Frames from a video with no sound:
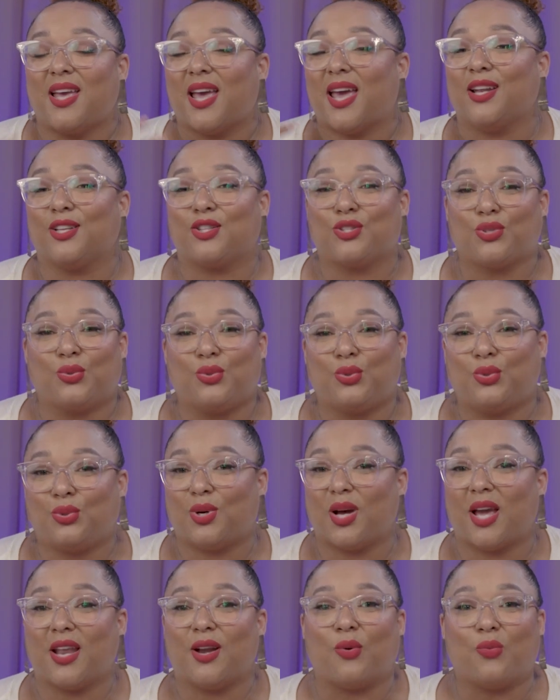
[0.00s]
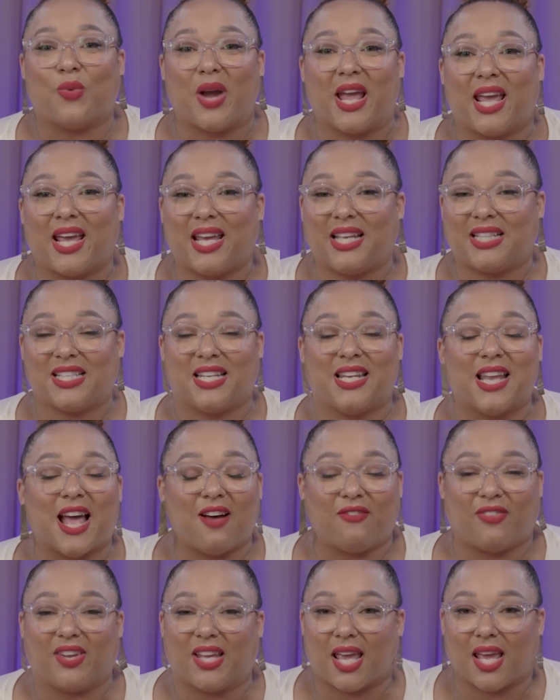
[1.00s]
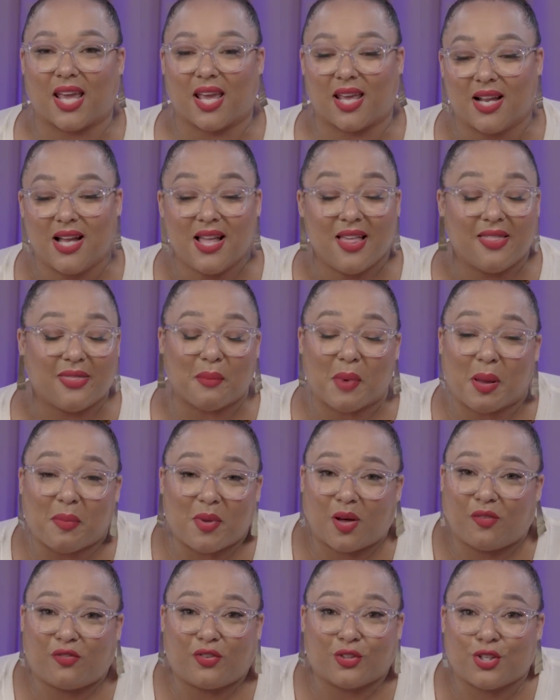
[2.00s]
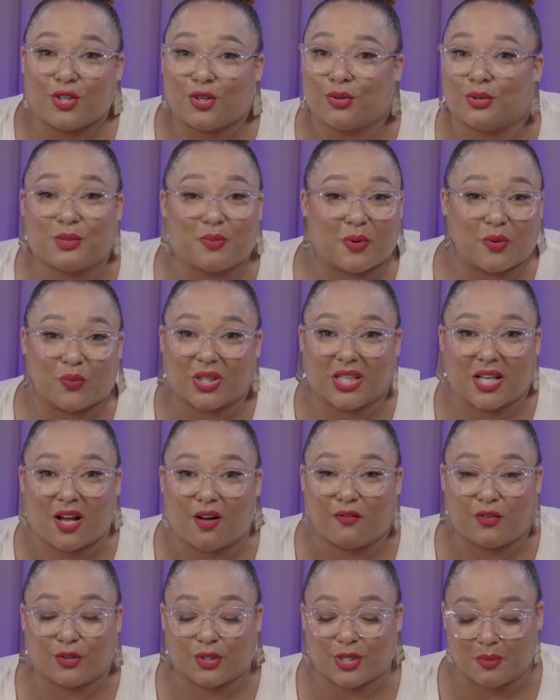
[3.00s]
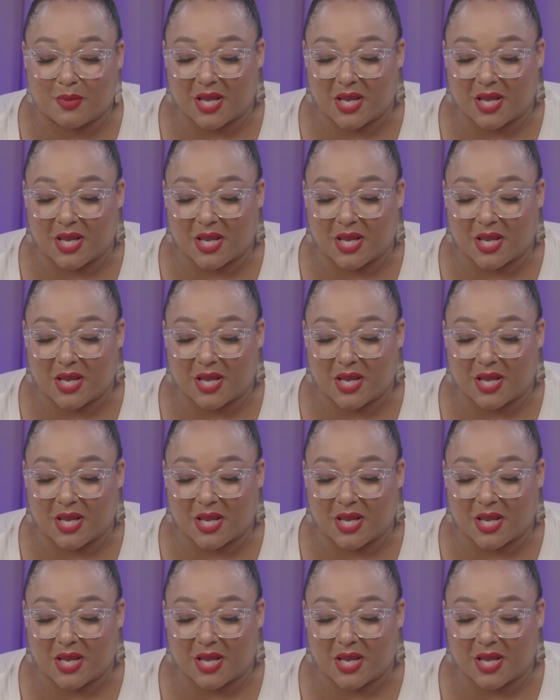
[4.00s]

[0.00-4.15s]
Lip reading: and a tool and a way to navigate that might be helpful to you. It's been really helpful to